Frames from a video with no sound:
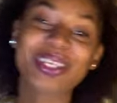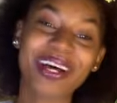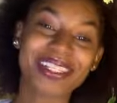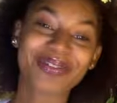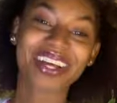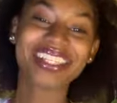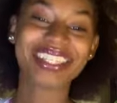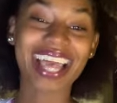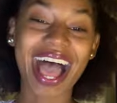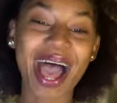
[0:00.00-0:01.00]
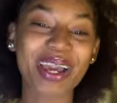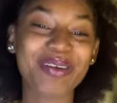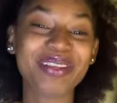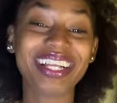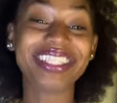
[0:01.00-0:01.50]
husband said, I
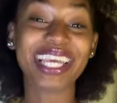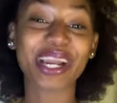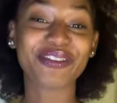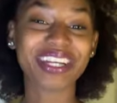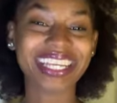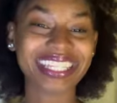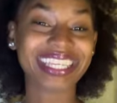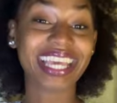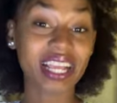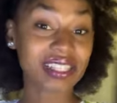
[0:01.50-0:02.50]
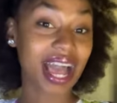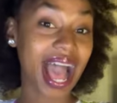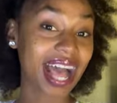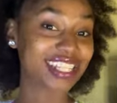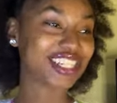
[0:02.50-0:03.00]
am not here for this ghetto
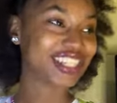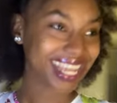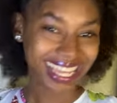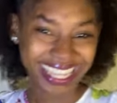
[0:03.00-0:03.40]
ass shit.